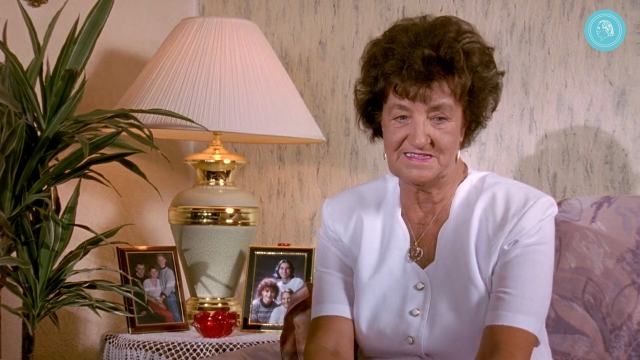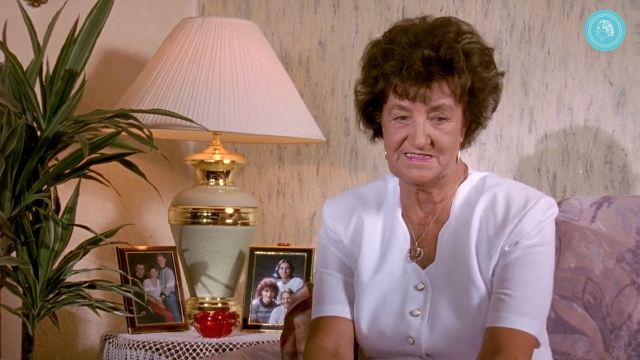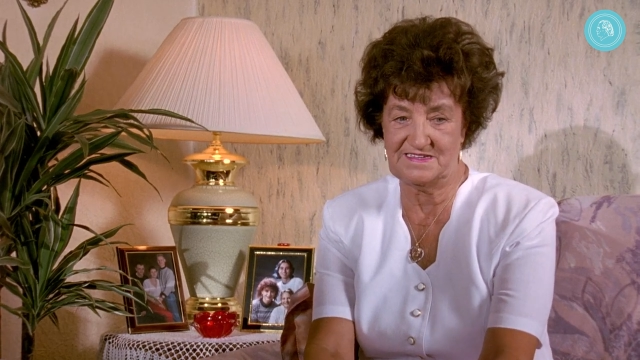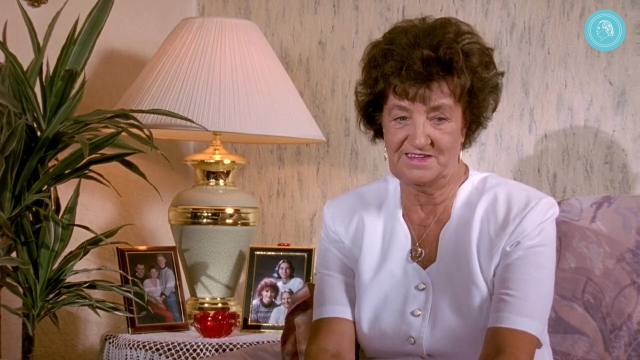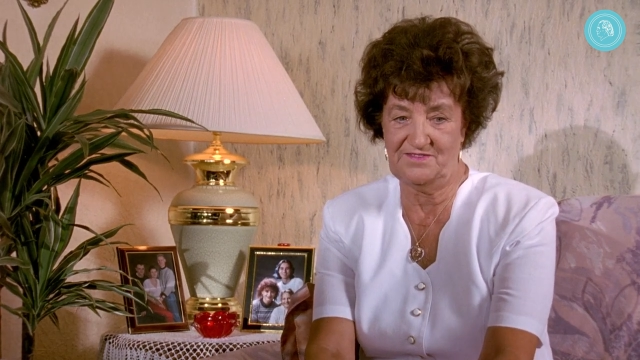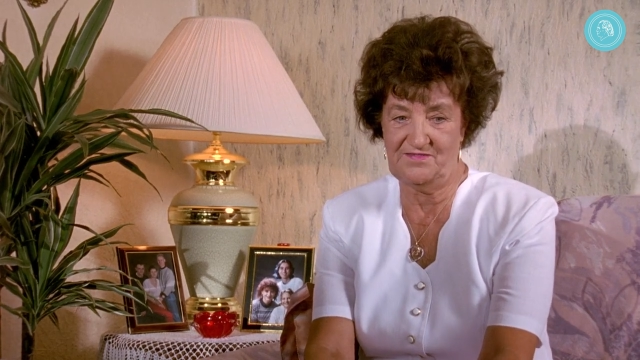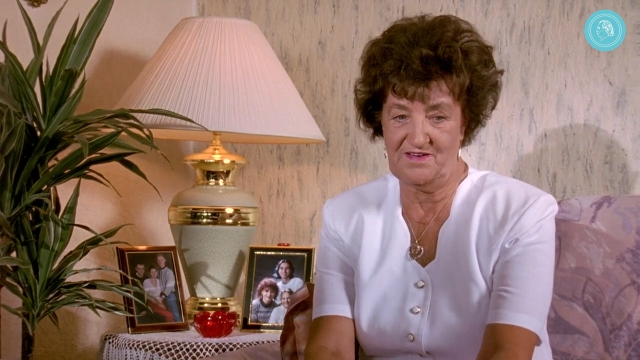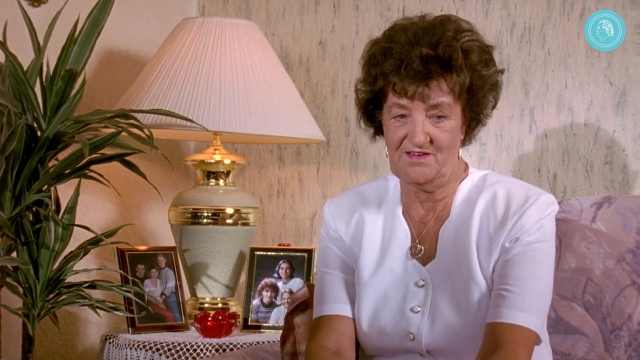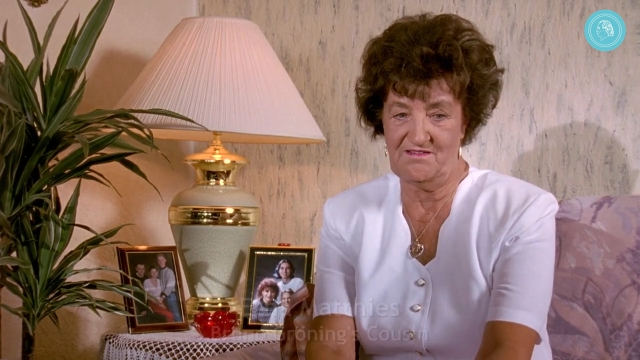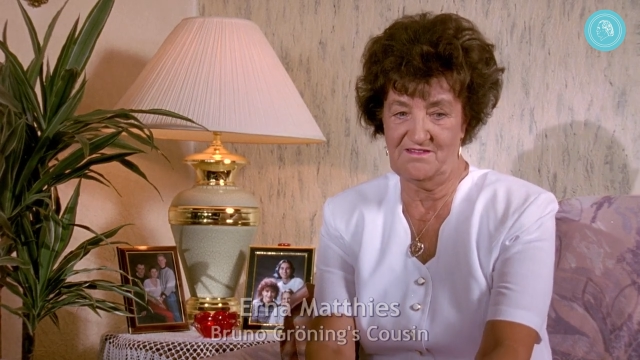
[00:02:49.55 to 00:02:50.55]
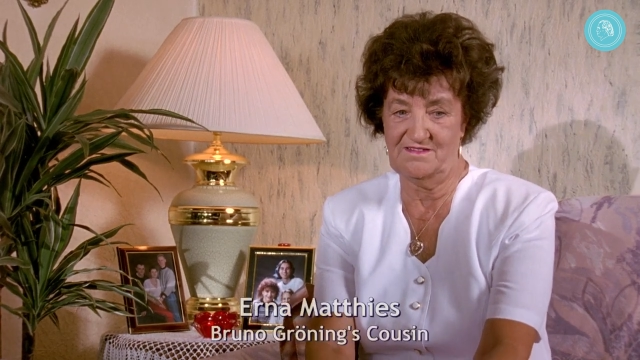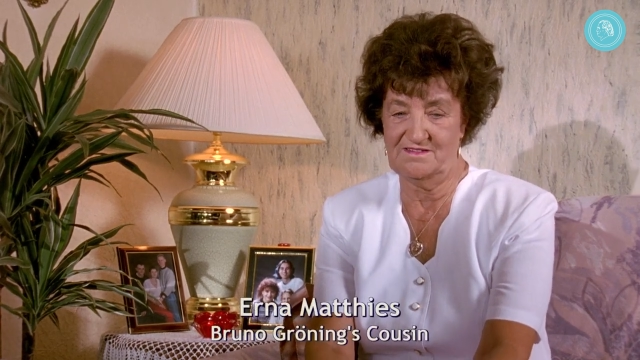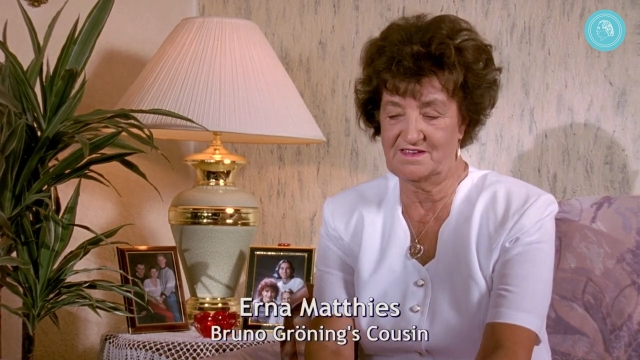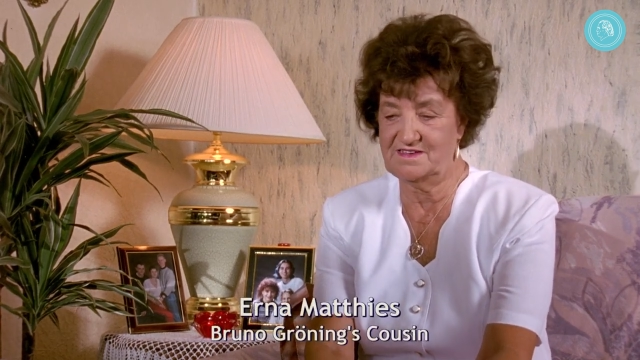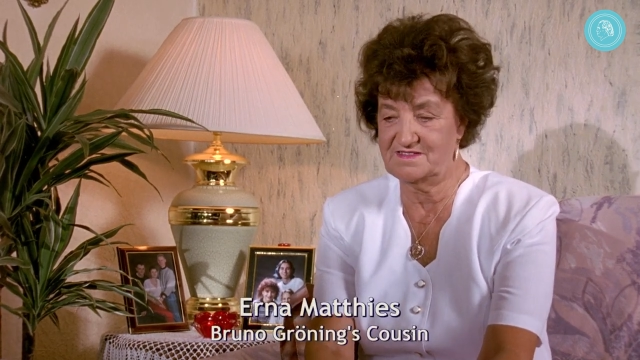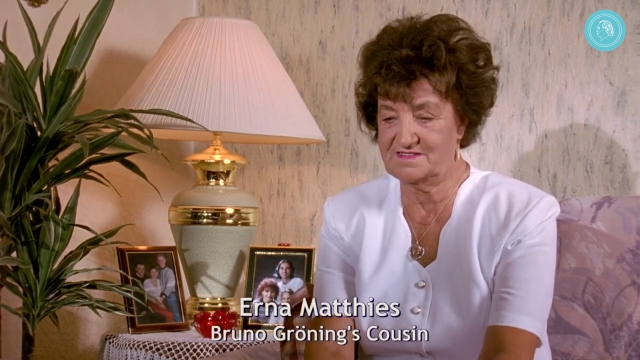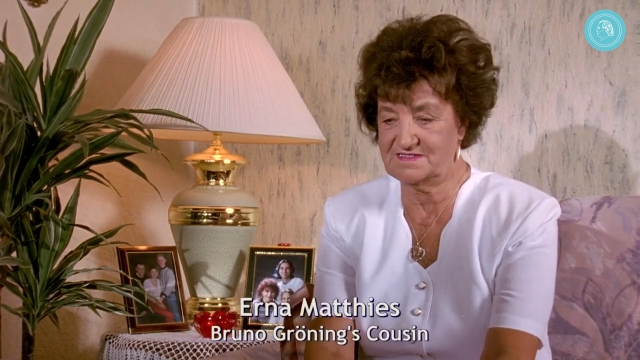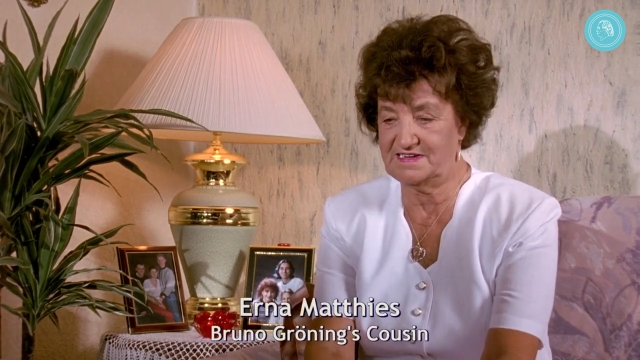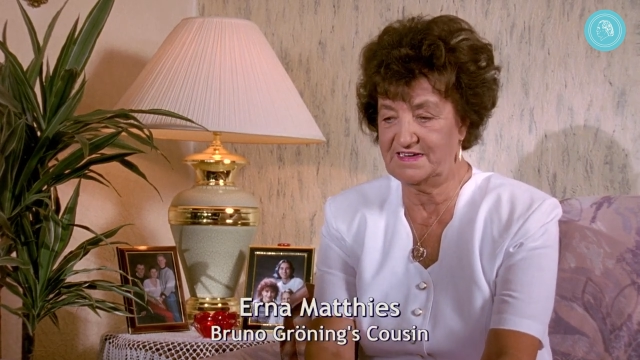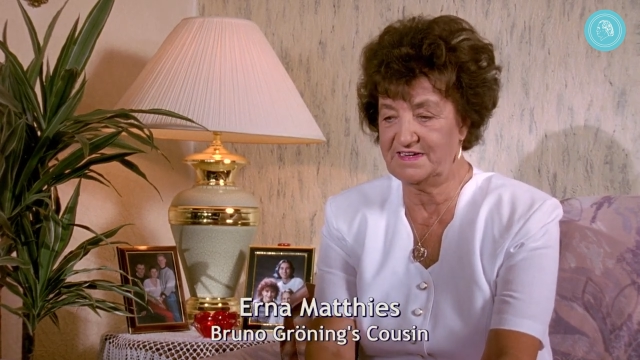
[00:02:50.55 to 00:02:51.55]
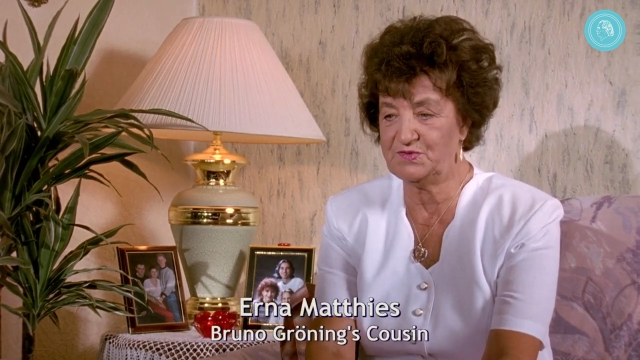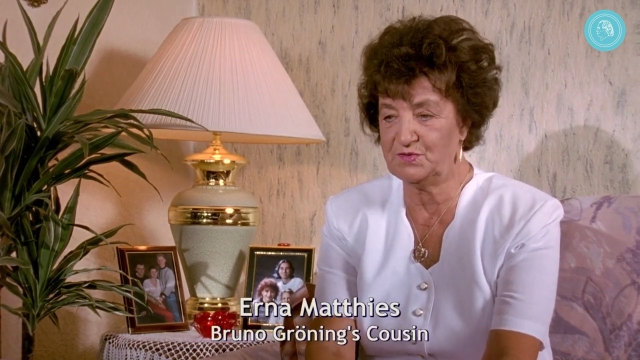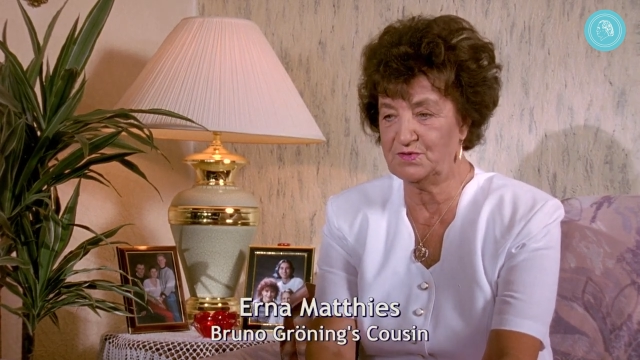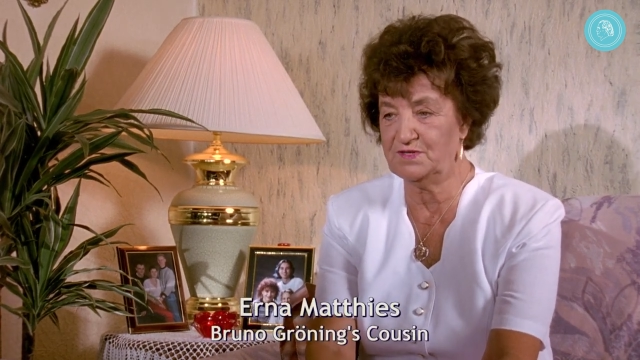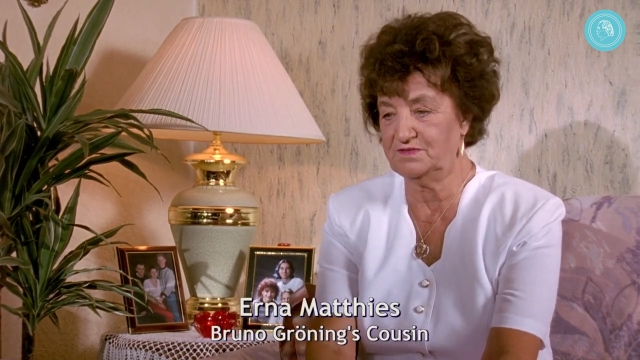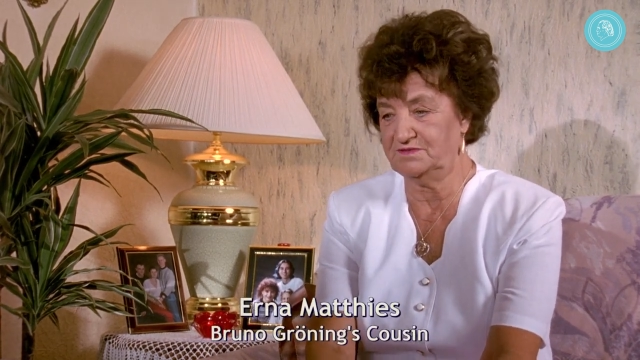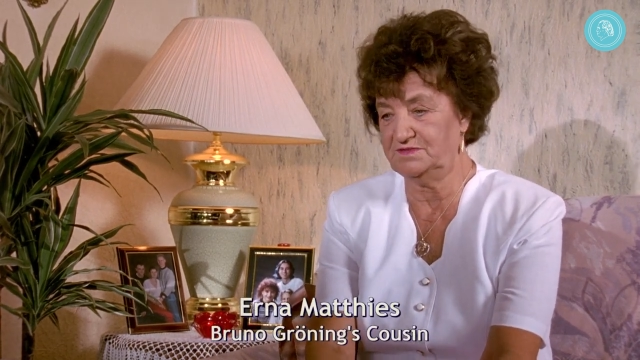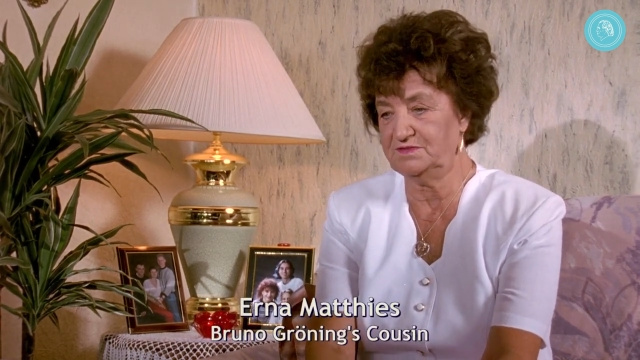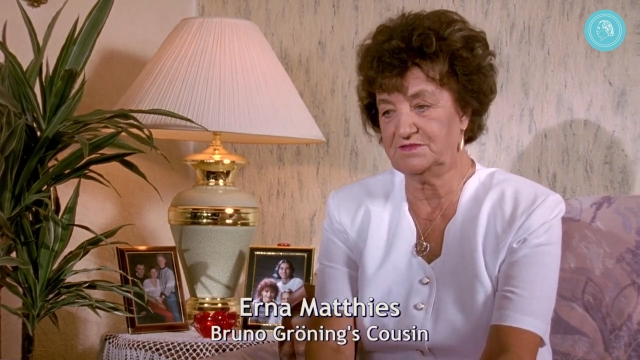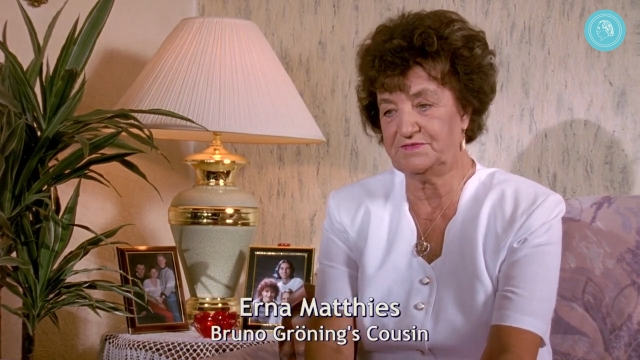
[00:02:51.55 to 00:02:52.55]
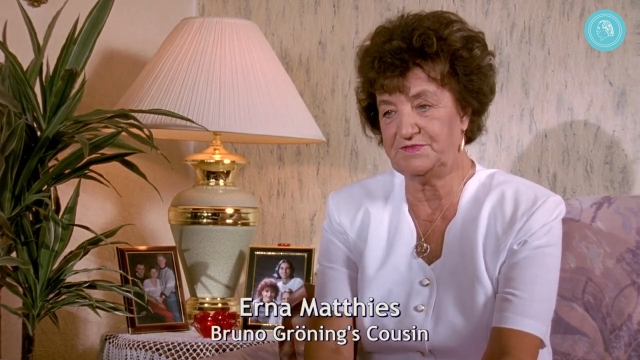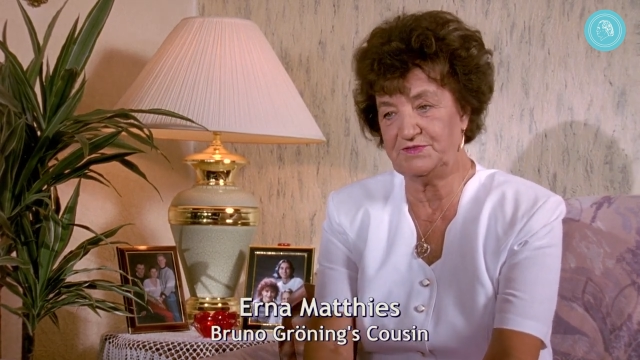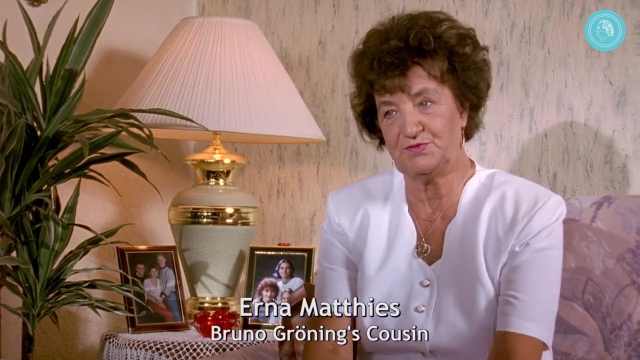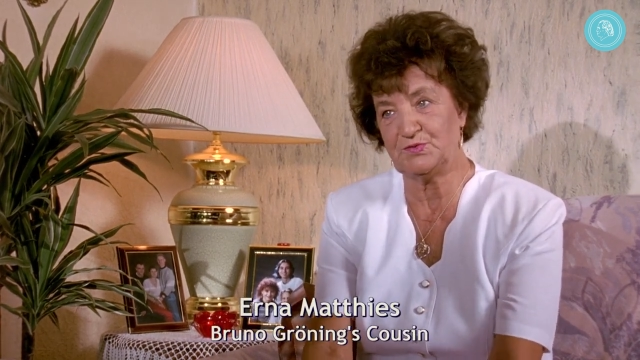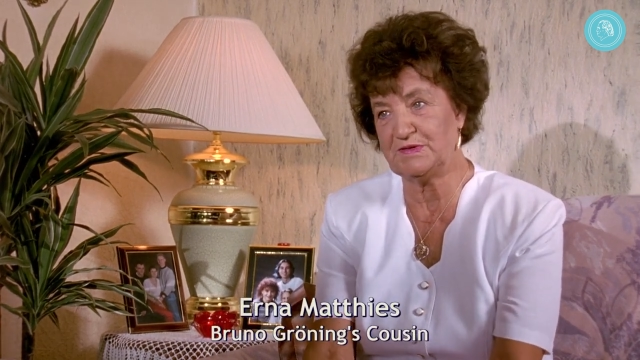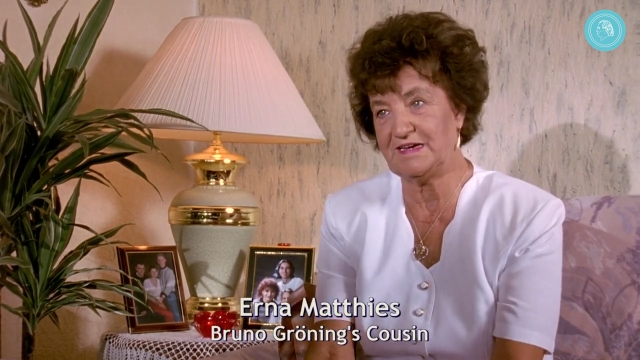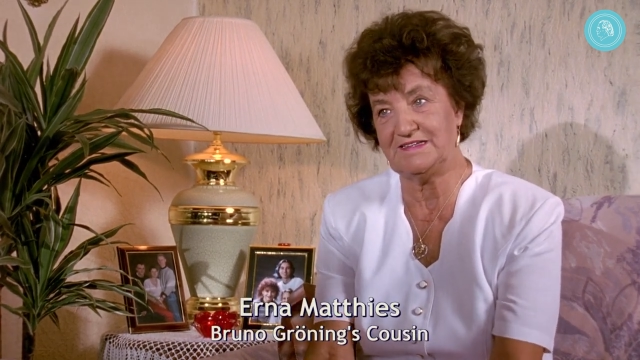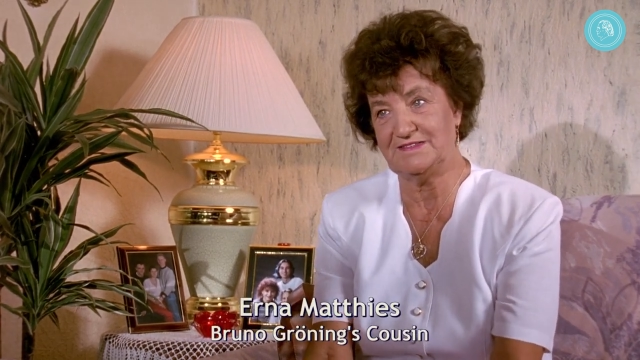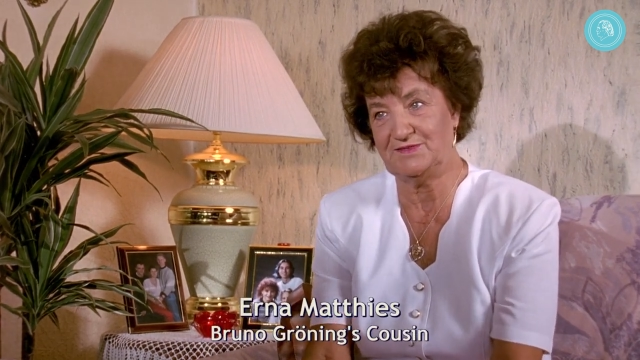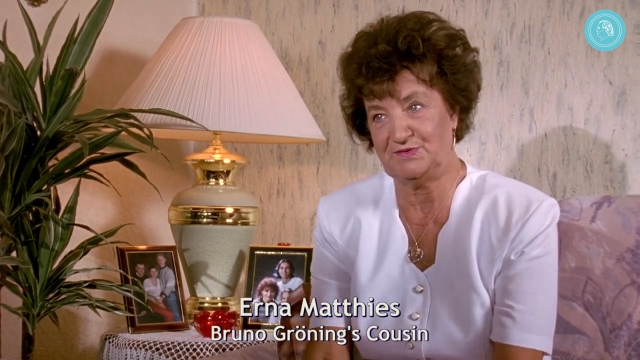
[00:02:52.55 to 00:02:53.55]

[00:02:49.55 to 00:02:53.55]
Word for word: Bruno is my cousin. My parents said that as a small boy,